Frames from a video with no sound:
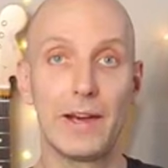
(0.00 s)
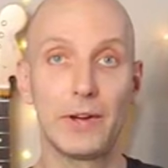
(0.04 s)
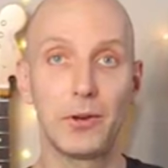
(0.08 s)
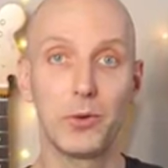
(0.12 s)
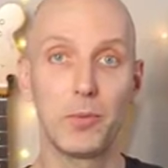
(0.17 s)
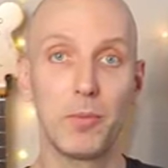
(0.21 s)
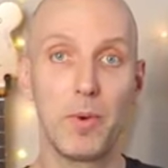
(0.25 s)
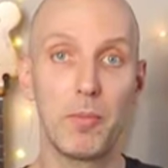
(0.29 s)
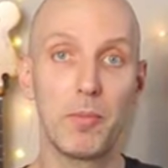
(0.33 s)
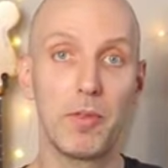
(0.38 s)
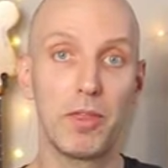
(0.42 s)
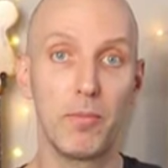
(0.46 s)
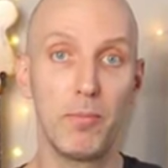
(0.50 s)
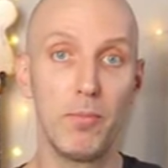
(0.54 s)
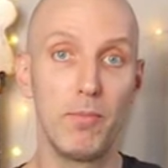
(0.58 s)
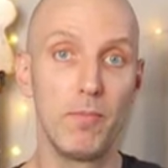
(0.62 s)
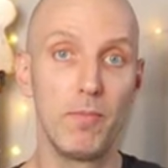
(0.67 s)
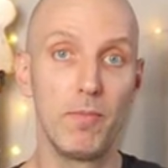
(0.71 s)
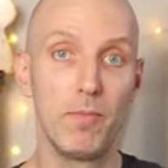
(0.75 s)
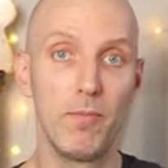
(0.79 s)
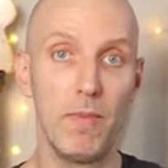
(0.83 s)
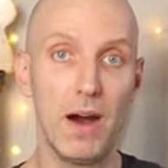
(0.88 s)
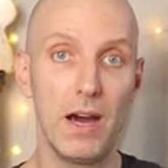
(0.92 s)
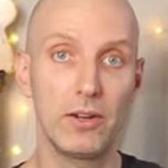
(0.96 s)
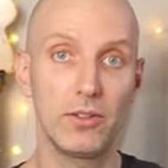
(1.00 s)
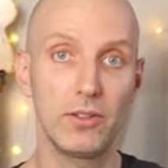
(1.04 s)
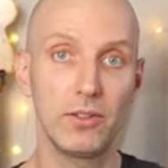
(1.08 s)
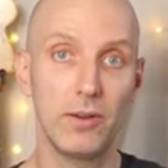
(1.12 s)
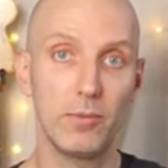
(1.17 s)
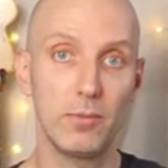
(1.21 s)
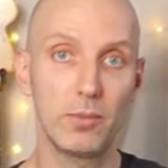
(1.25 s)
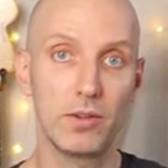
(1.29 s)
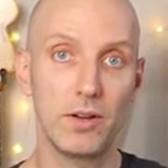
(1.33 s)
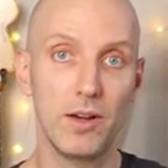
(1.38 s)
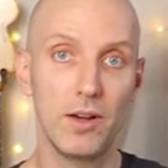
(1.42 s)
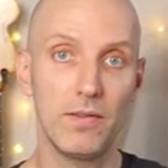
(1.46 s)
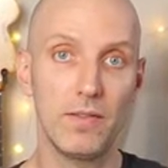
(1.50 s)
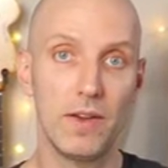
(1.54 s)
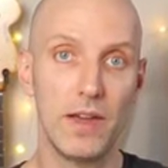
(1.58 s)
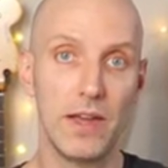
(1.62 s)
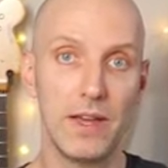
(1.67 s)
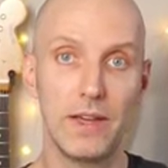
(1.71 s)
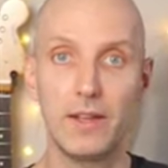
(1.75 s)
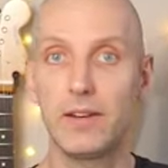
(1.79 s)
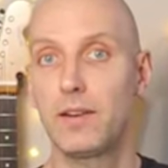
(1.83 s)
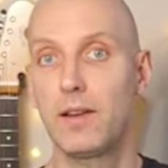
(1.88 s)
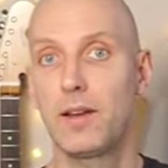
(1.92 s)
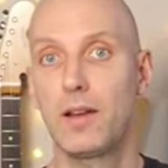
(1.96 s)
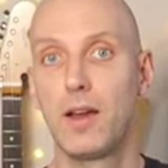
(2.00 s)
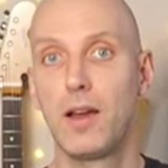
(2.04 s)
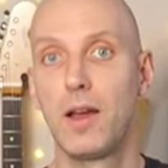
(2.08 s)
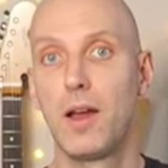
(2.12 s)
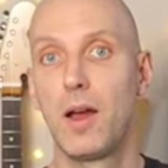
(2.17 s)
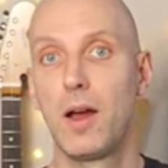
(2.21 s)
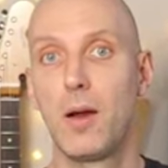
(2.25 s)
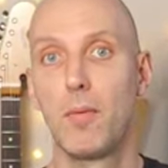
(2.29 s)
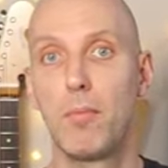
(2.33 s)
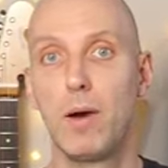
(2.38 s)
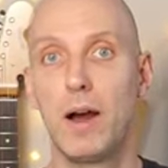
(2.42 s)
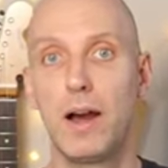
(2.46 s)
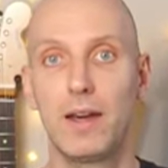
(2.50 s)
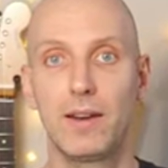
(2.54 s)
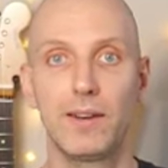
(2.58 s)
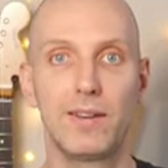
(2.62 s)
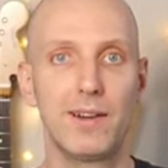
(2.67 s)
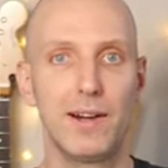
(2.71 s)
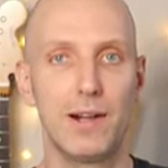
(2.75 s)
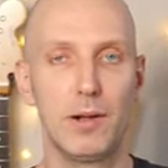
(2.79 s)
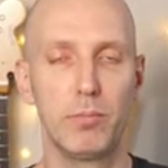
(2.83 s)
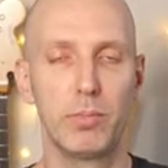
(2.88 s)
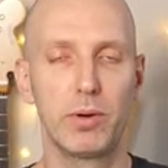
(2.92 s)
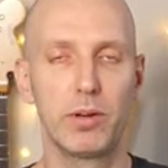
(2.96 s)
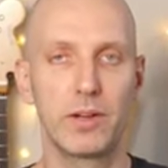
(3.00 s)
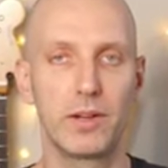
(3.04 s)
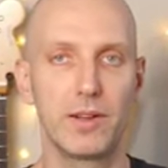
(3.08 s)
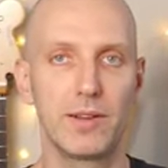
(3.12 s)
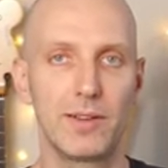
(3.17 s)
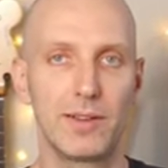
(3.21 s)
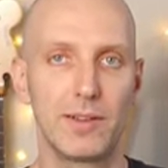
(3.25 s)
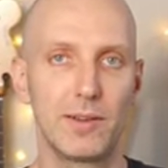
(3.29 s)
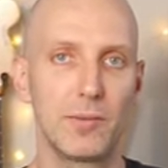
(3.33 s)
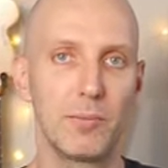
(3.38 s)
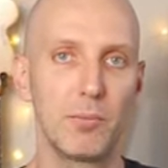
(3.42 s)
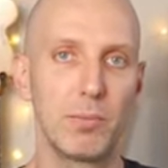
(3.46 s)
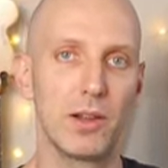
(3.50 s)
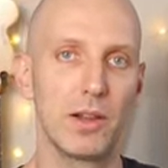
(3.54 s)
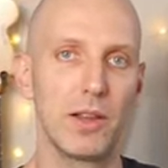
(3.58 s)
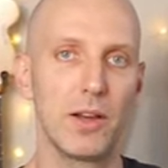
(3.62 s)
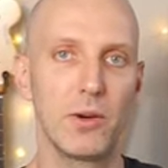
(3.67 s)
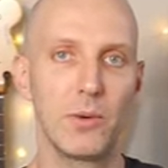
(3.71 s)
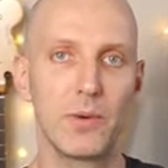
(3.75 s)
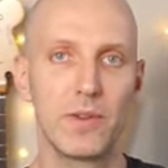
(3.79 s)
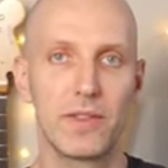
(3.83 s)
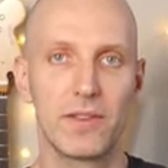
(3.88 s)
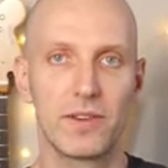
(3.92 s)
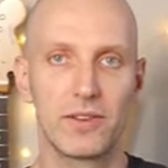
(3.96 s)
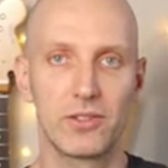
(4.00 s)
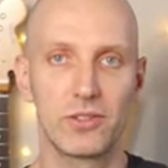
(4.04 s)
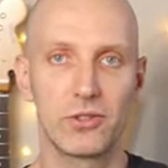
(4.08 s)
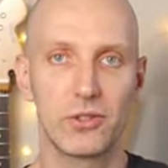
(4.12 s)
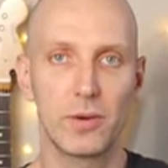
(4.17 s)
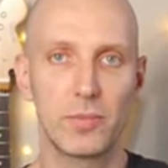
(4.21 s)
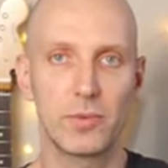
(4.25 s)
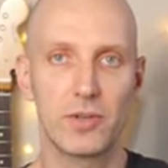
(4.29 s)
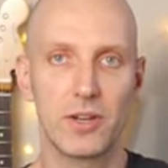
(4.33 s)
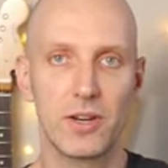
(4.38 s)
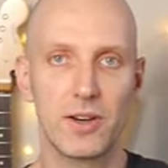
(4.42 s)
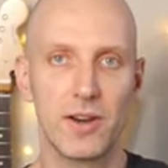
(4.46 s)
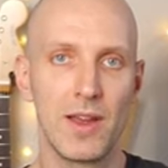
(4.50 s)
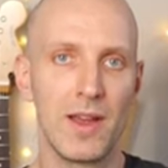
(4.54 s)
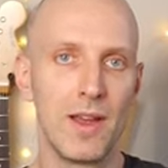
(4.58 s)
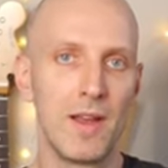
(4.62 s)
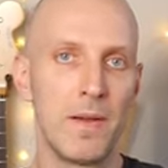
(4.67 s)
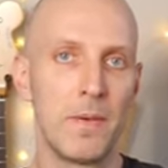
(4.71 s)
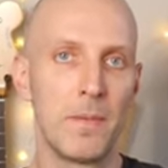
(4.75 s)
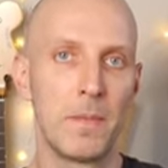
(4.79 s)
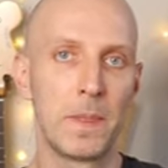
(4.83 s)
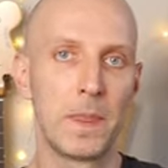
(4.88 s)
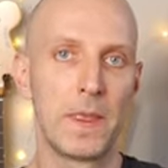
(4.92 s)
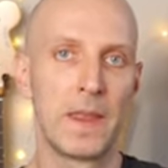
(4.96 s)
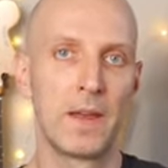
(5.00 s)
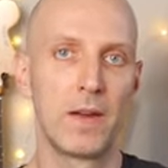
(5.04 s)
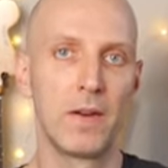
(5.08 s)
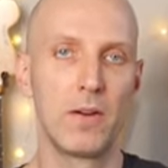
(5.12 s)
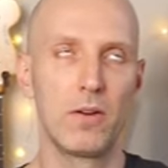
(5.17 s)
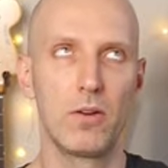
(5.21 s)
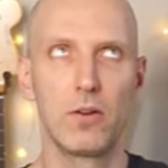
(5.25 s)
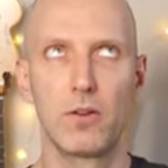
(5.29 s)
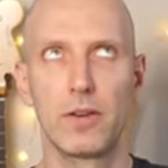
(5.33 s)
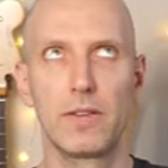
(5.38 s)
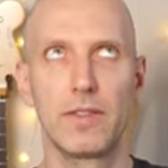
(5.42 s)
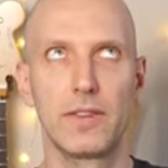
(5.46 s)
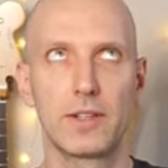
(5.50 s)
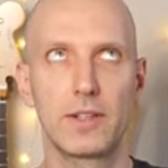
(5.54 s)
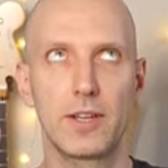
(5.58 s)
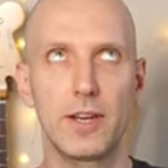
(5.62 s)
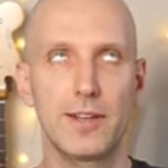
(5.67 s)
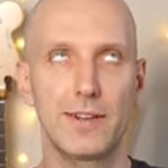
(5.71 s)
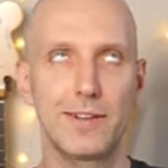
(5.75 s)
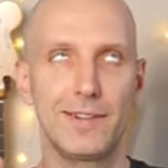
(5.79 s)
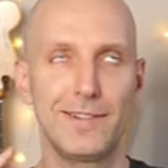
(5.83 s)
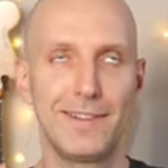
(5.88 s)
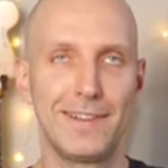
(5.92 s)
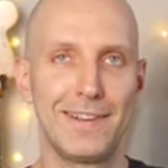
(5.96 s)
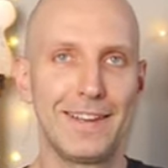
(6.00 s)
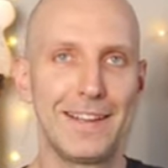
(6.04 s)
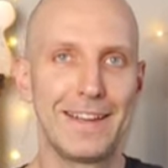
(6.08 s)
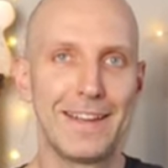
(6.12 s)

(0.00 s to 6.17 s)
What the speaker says: I don't remember the model number offhand, but I'll put it below in the description or in the title.